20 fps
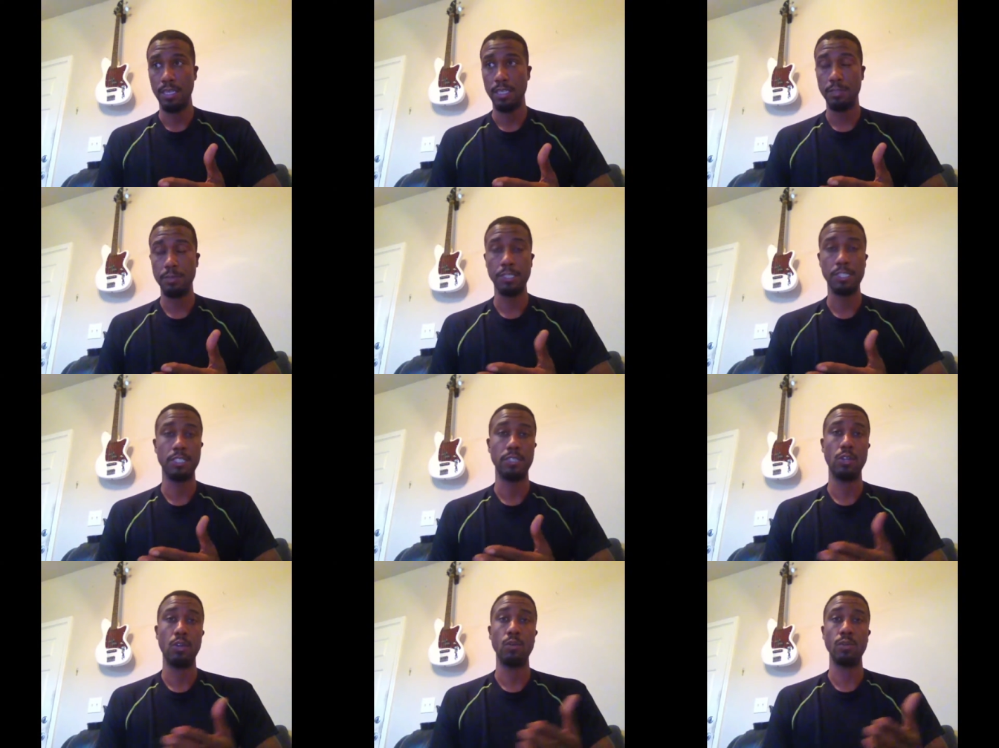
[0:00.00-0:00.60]

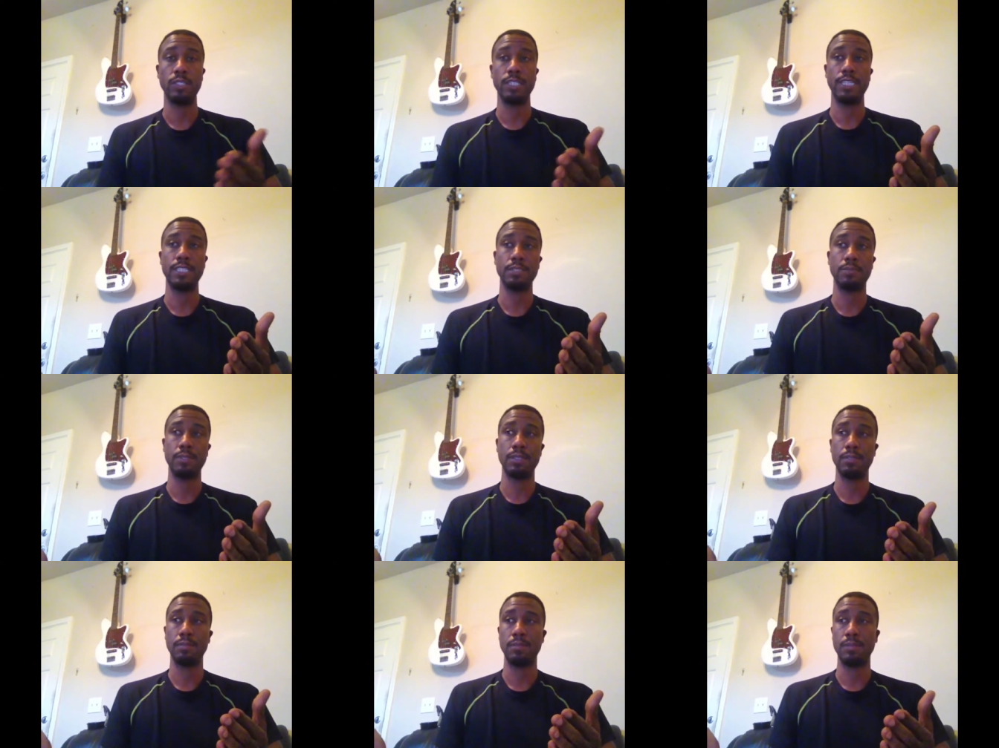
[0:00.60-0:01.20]
Especially in the Old
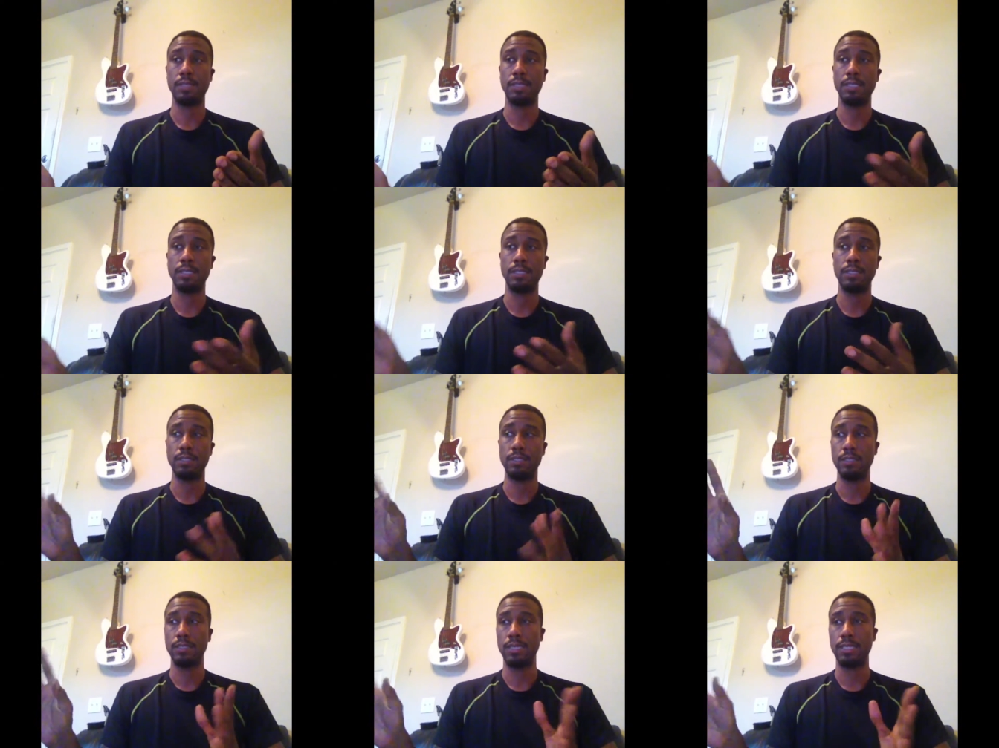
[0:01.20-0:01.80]
Testament.
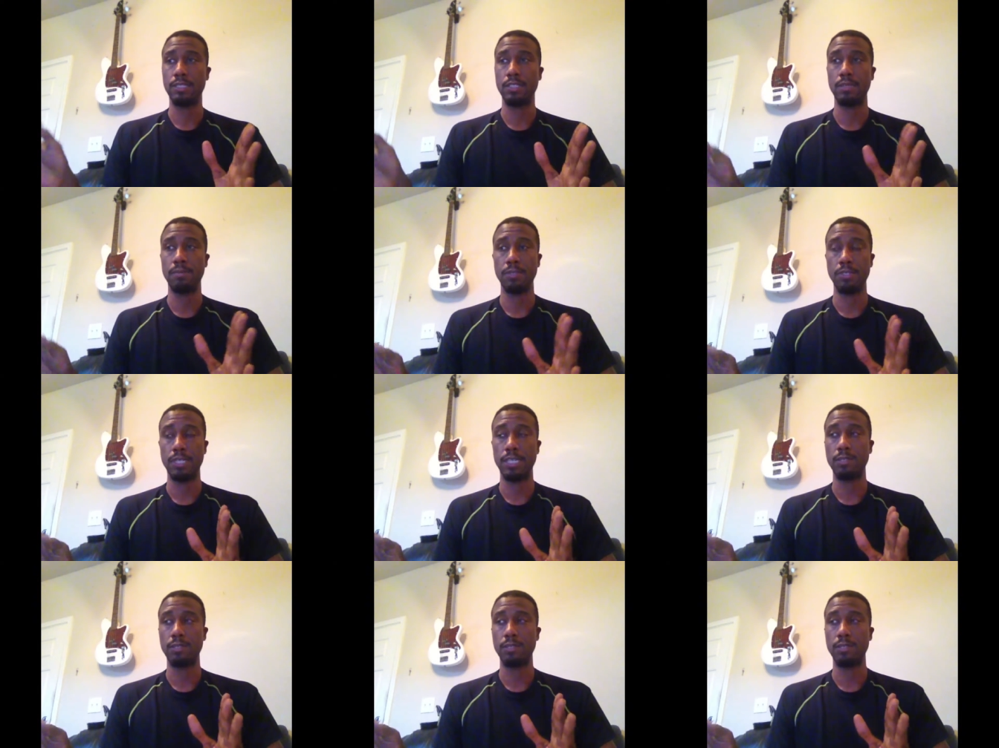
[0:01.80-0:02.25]
I'm not talking about,